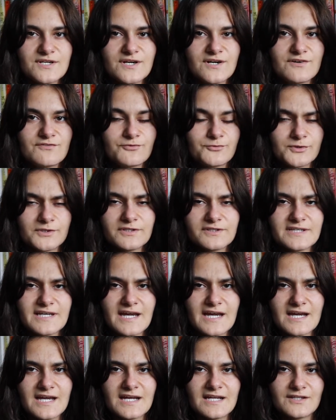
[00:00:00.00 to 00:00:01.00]
of Rilke
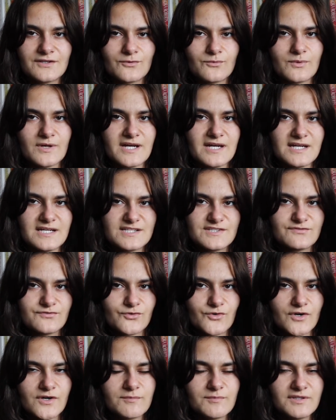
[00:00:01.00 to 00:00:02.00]
and the way it's
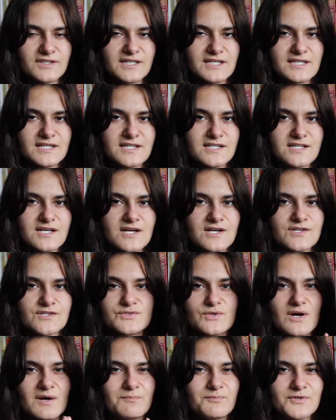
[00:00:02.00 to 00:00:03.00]
formulated.
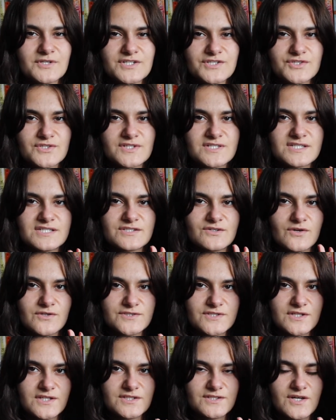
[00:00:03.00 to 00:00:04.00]
So I'm pretty sure this is
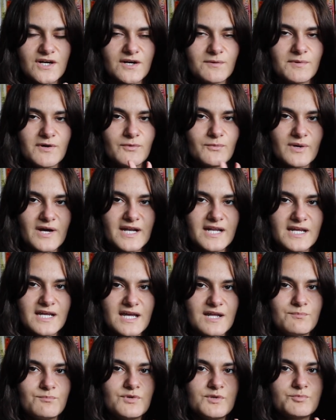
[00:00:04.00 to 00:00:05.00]
also gonna talk about writing
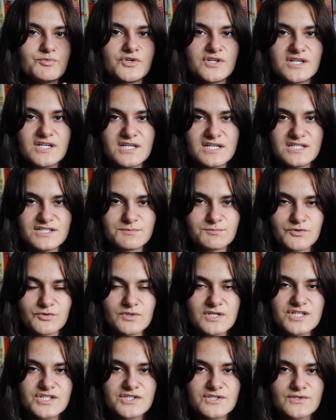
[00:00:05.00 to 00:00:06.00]
and be pretty
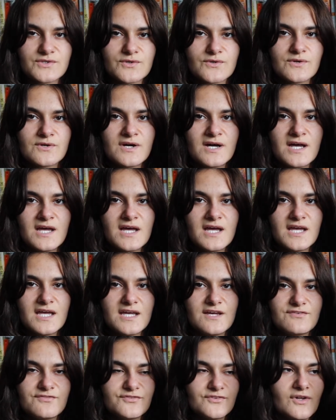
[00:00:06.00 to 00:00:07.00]
inspirational.
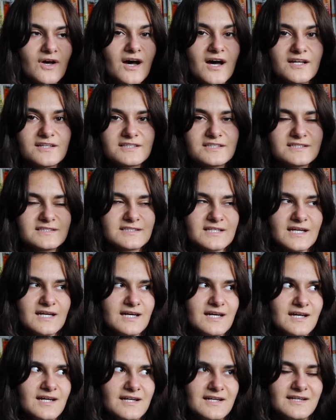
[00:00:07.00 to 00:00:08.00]
If not,
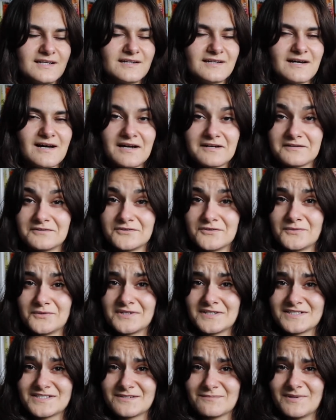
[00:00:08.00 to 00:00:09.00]
then I don't know
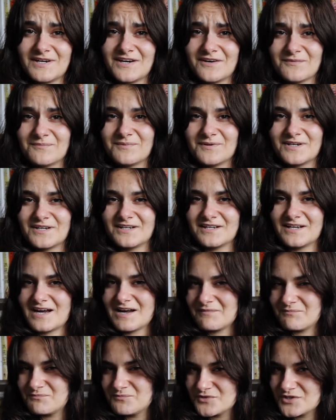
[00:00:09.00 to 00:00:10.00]
what it's about, but
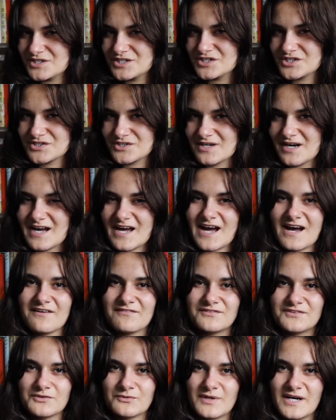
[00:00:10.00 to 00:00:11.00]
I'm pretty sure I
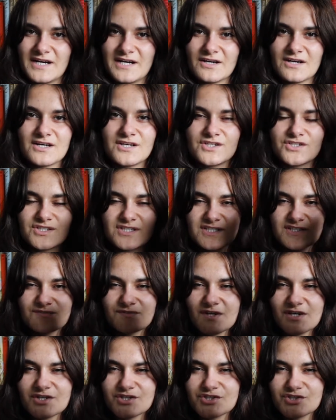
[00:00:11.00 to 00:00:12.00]
have the right hunch. It's
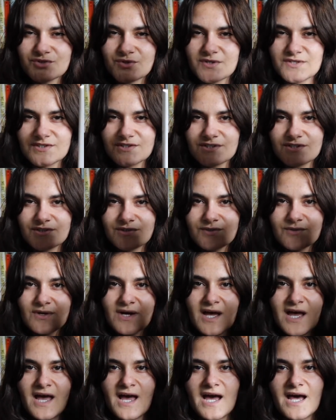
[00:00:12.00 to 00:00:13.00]
very short too.
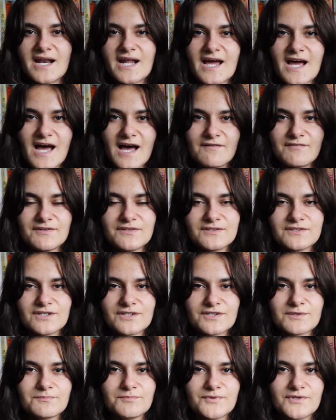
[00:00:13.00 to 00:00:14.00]
And I have
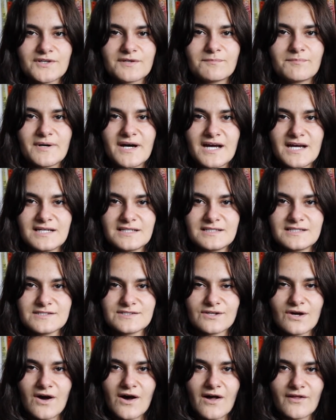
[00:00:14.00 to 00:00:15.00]
another book by
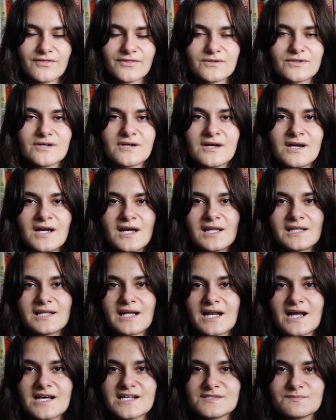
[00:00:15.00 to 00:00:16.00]
this author that
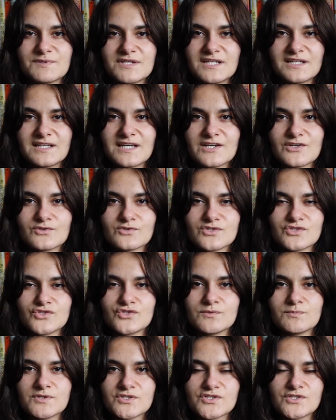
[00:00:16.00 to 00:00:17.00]
has been like
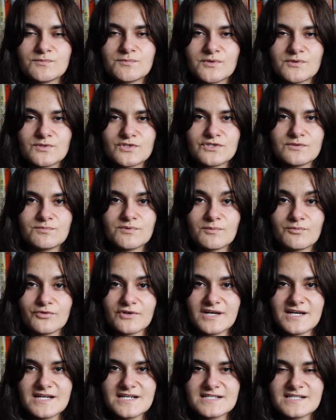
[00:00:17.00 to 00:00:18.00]
super
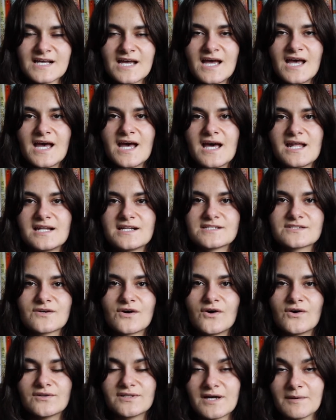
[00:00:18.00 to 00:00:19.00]
praised, and it's
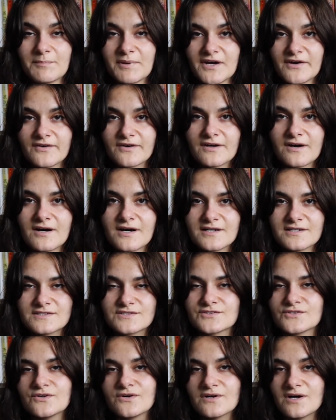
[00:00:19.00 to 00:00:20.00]
called A Paragon.
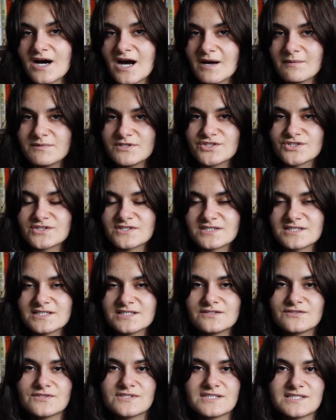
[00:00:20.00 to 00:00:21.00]
So I'm
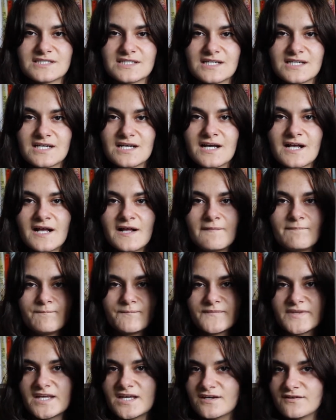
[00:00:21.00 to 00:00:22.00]
interested to see
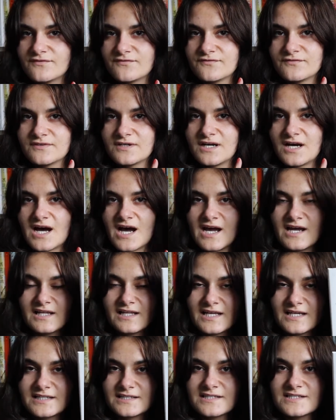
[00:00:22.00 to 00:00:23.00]
if I
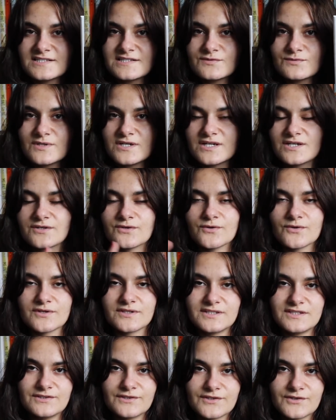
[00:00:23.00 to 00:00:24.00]
like this one or
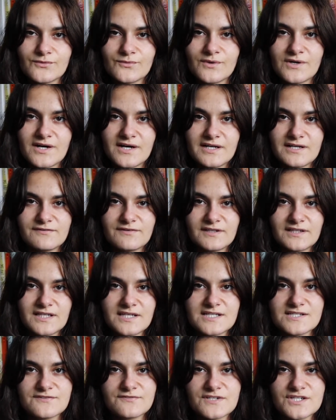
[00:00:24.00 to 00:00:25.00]
the other one, if I like
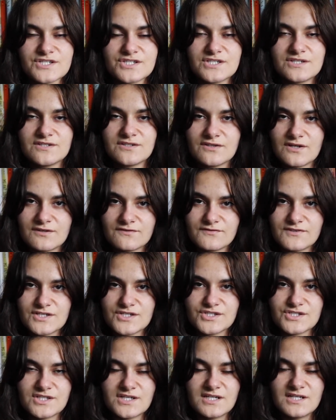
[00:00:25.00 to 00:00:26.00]
his fiction,
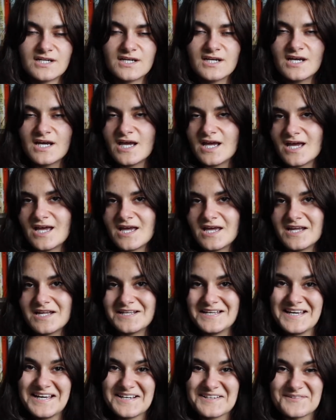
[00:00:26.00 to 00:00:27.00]
nonfiction, and
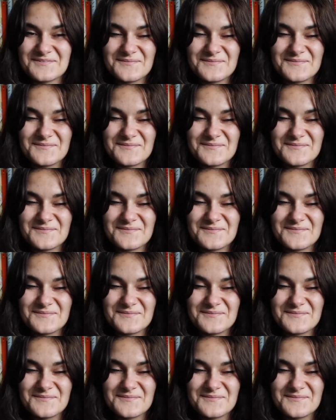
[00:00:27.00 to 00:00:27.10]
yeah.